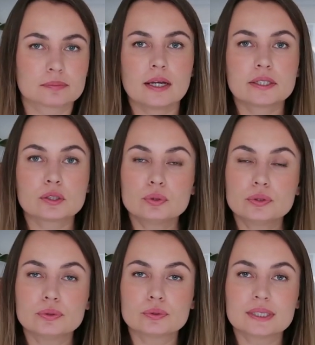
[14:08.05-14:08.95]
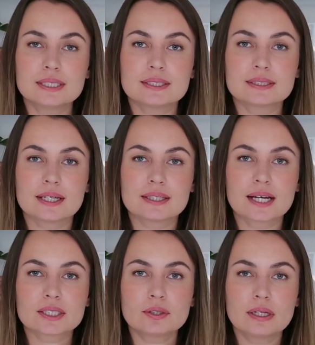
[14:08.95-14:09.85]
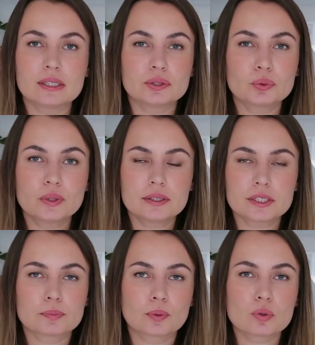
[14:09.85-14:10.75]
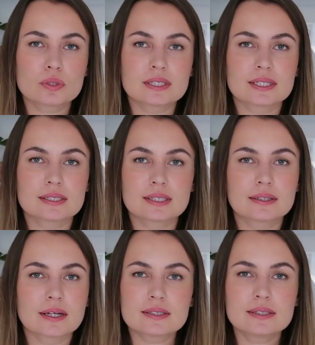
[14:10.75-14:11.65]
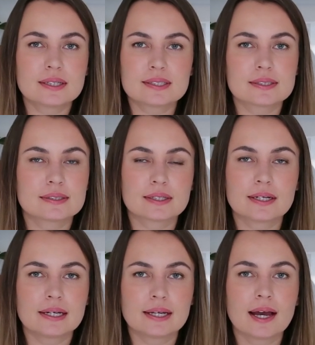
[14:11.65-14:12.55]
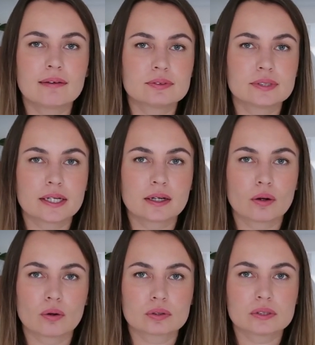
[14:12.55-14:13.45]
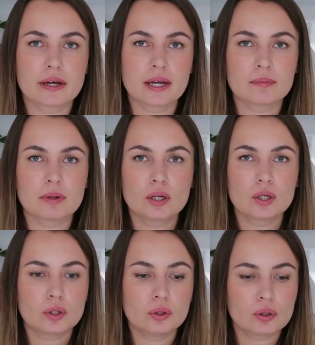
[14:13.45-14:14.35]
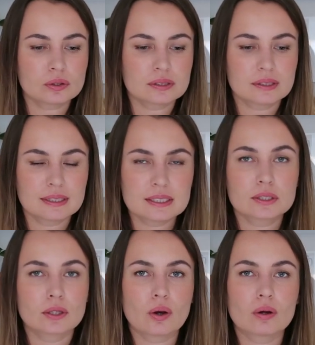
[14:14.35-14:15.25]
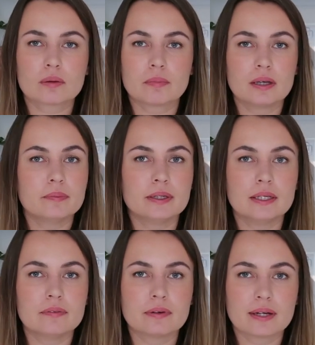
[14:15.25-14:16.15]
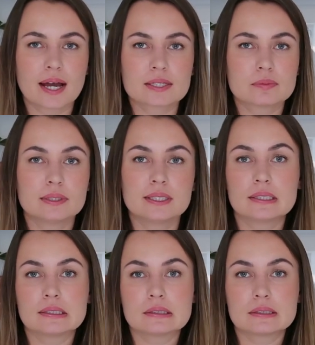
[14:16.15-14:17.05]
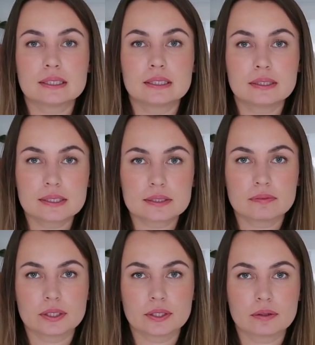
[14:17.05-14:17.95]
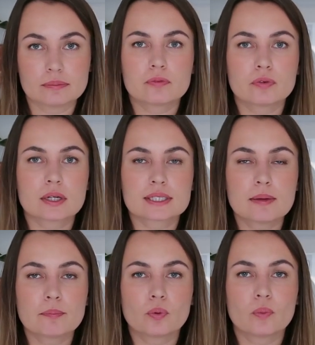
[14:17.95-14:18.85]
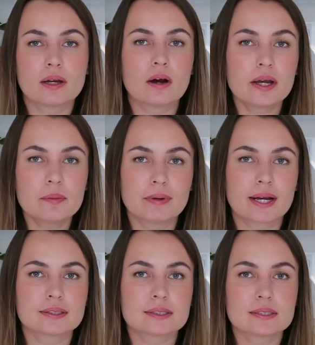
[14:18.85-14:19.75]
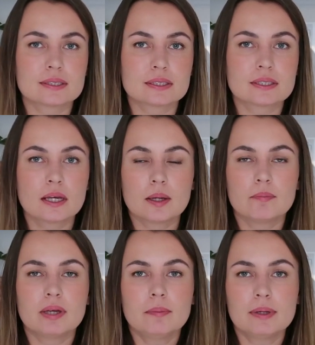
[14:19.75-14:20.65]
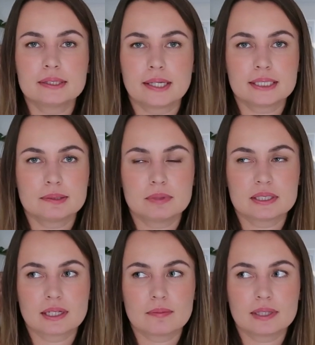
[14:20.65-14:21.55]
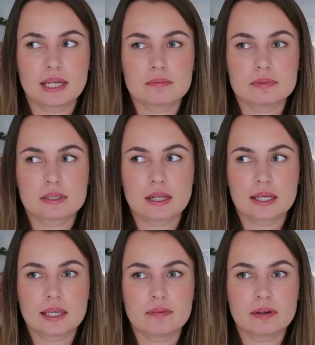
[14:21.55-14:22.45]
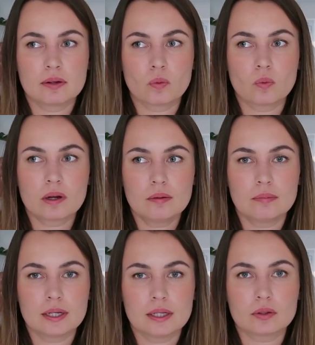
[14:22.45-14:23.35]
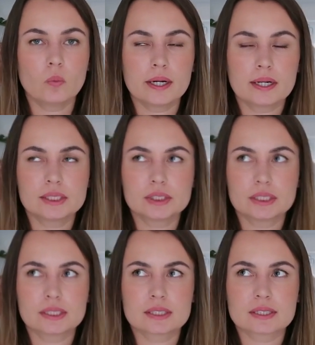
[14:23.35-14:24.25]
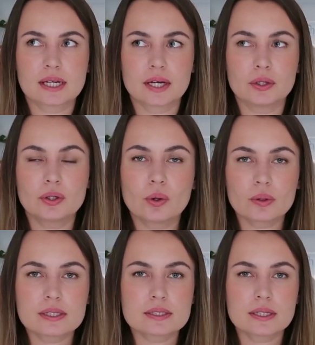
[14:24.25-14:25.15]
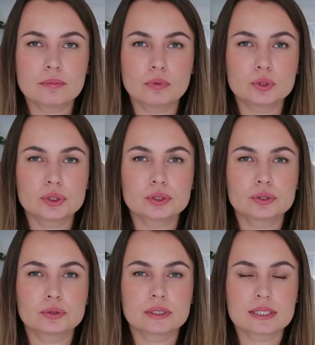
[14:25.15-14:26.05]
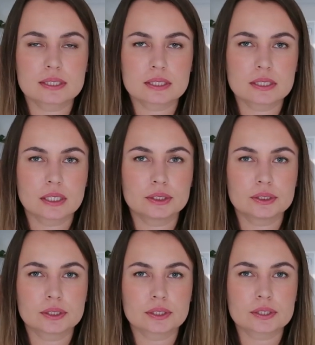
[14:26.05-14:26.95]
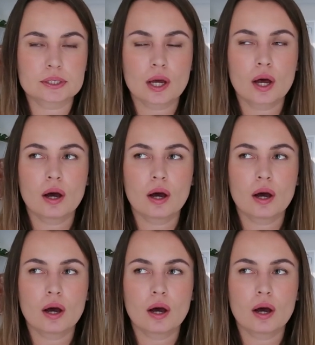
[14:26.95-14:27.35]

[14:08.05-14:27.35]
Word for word: And the good news is that actually doing this process, it doesn't necessarily have to take a long time not this long maybe even as we did it in this video but for example when I practice this maybe it takes me sometimes like even one minute where I just uh, notice the emotions or the sensations